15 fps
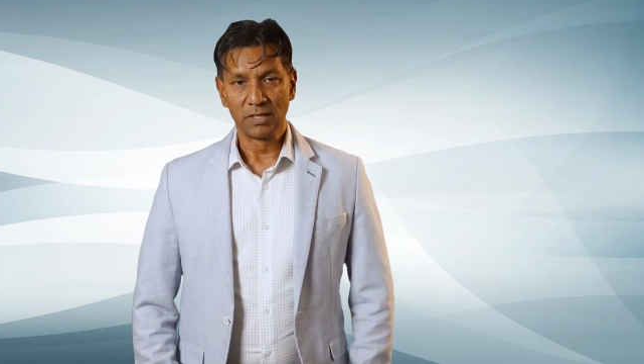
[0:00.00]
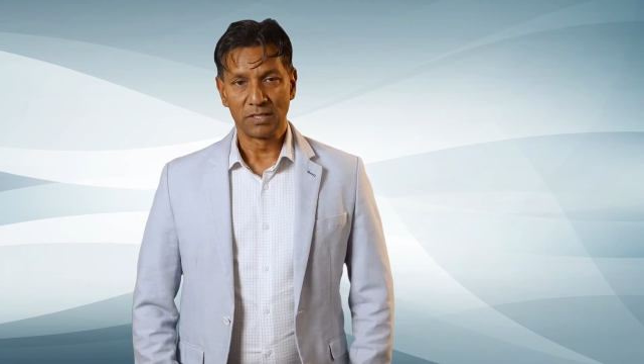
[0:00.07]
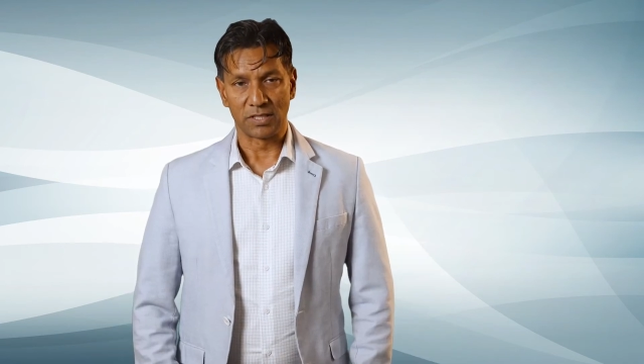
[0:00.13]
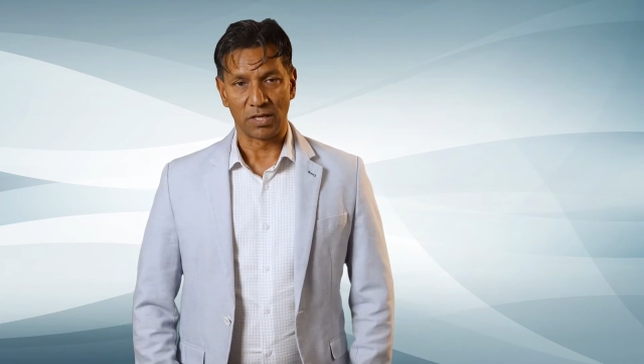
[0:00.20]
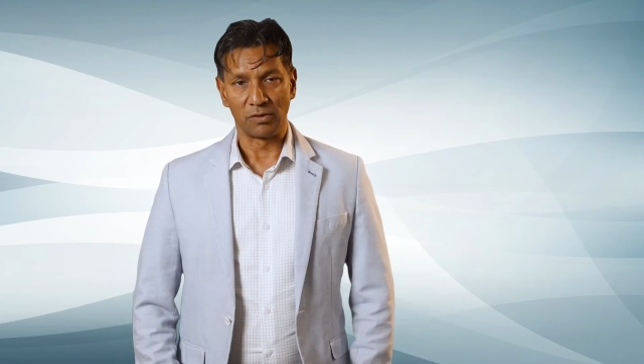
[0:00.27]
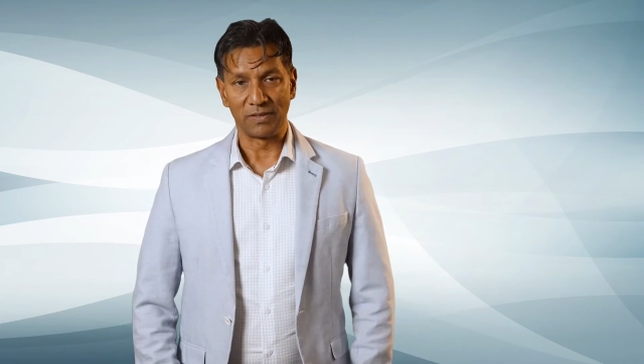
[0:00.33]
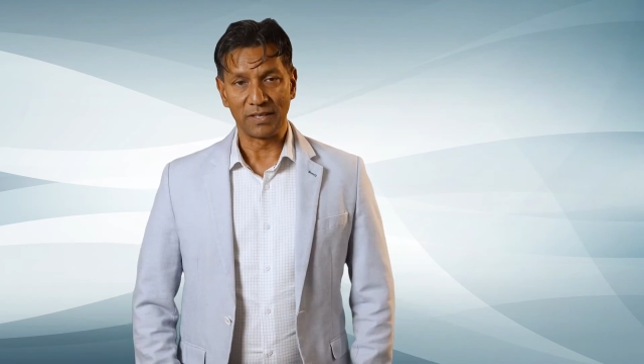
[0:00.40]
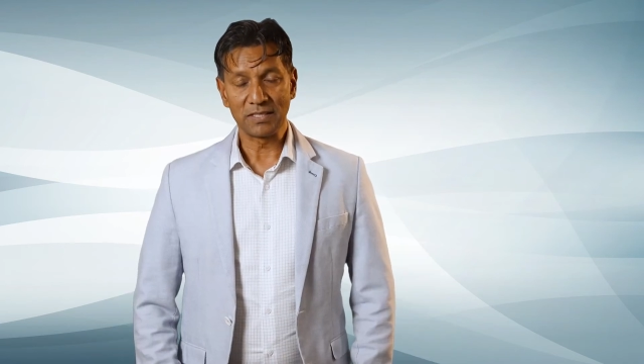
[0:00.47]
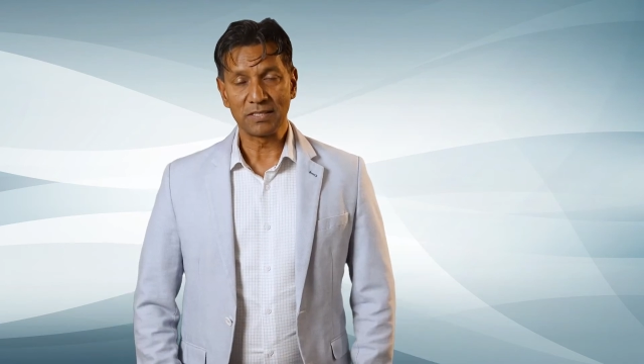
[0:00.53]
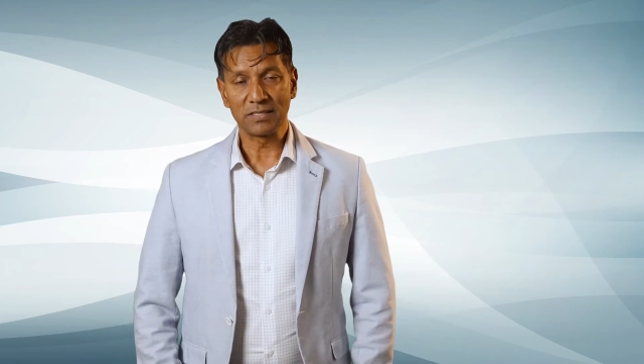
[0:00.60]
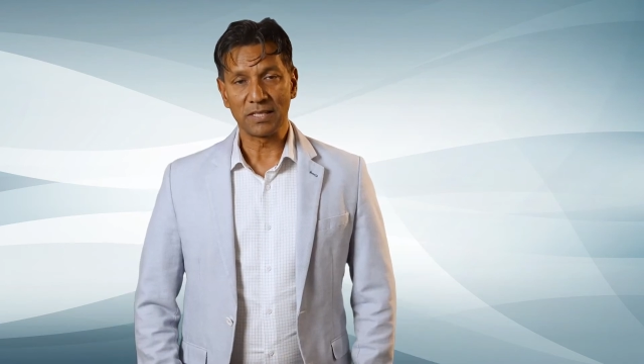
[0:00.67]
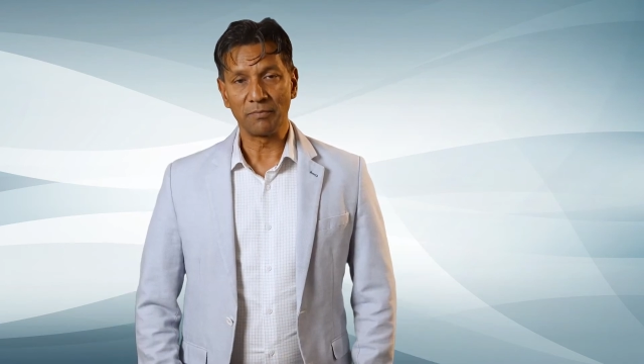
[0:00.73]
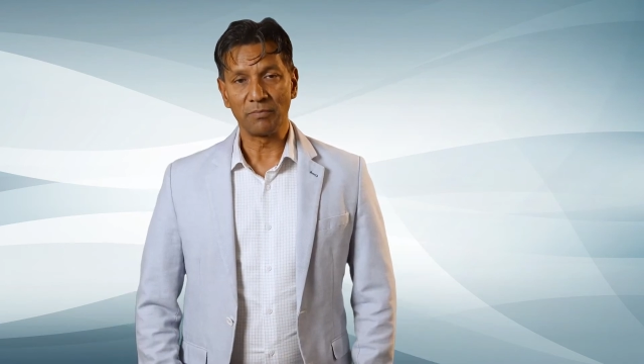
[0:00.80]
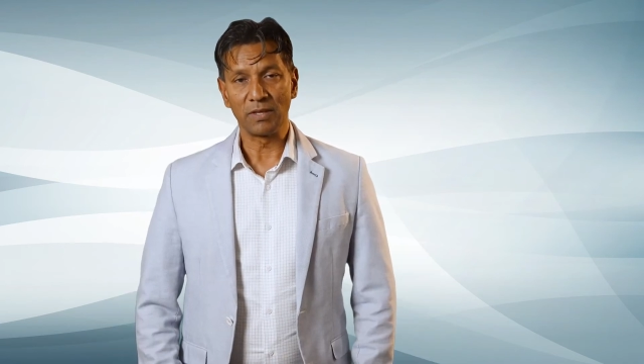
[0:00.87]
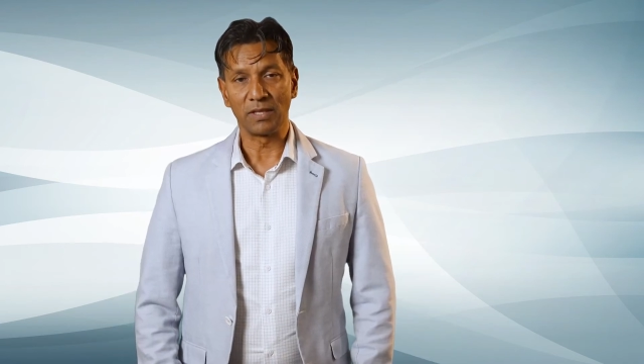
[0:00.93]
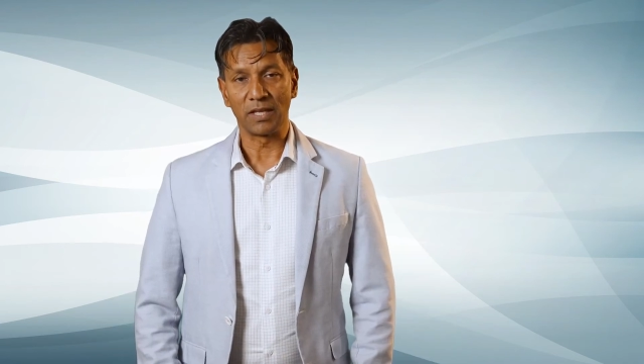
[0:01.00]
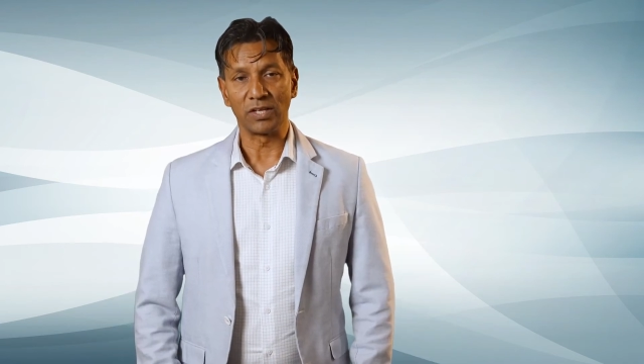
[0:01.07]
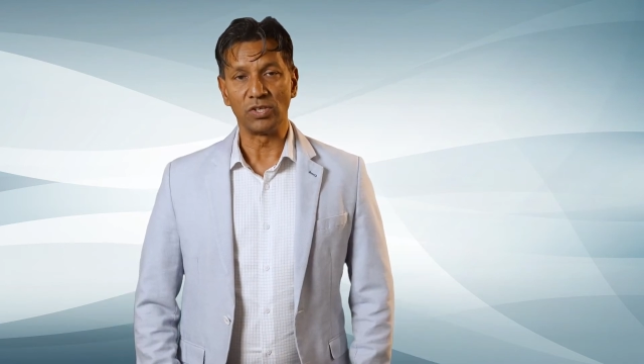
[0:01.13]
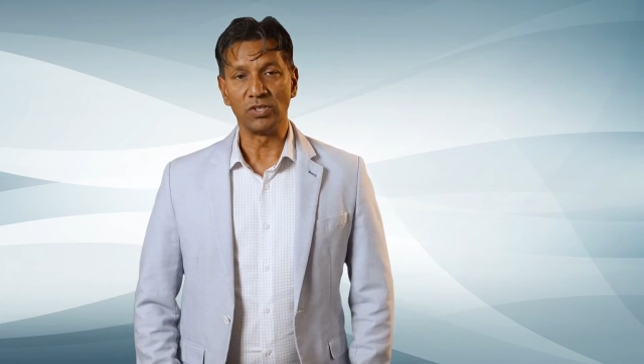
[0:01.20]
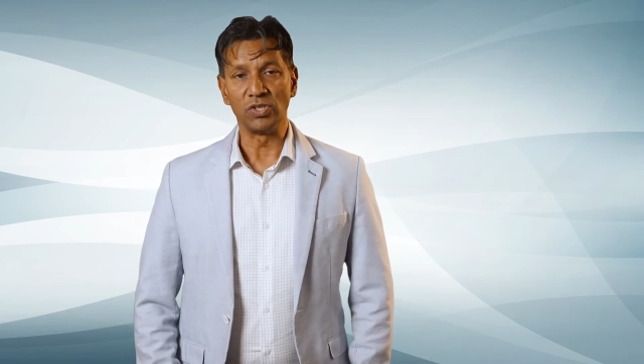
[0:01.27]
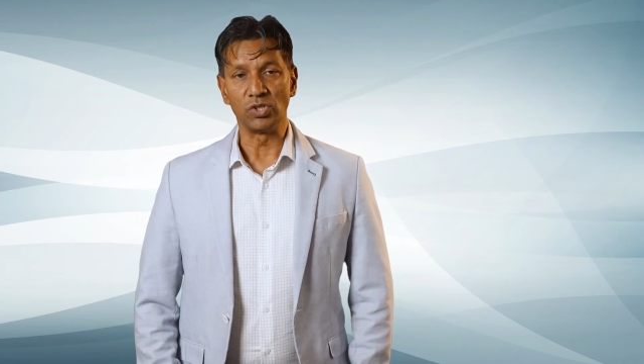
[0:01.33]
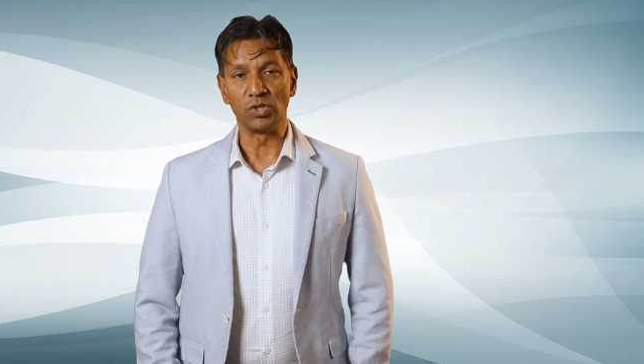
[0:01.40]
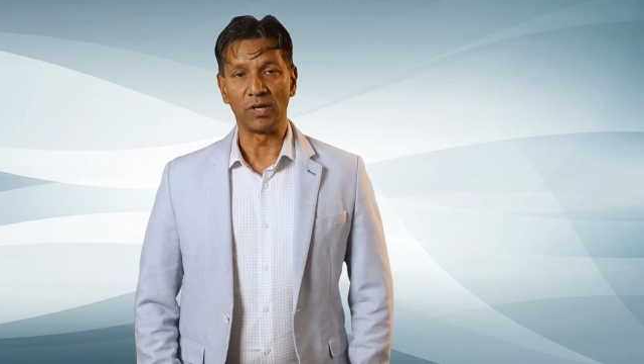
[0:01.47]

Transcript: So this is something that you need to